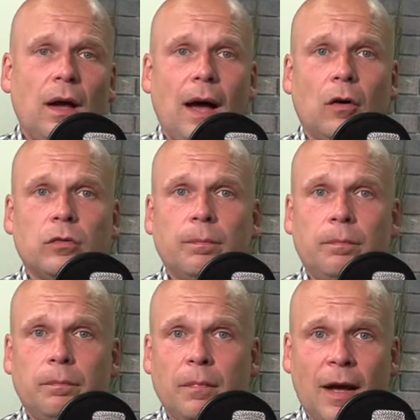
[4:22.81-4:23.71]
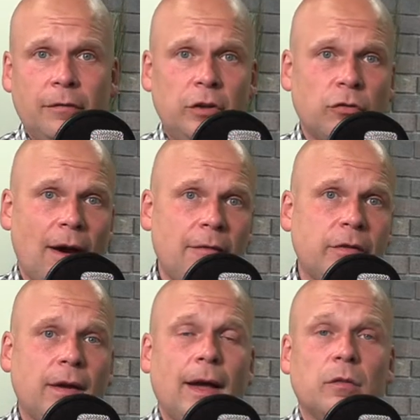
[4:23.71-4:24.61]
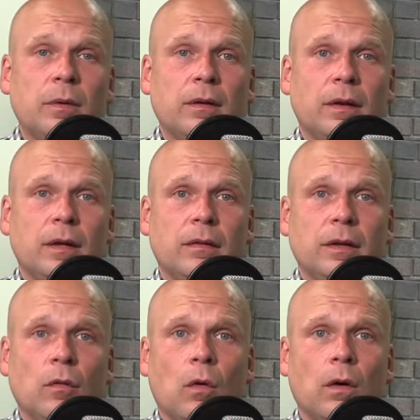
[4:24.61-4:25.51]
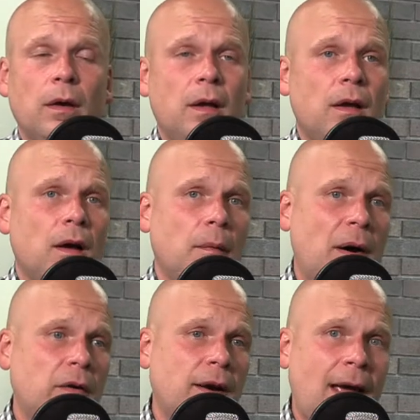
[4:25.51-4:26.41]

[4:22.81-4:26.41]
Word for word: how heavy traffic has been lately, or about an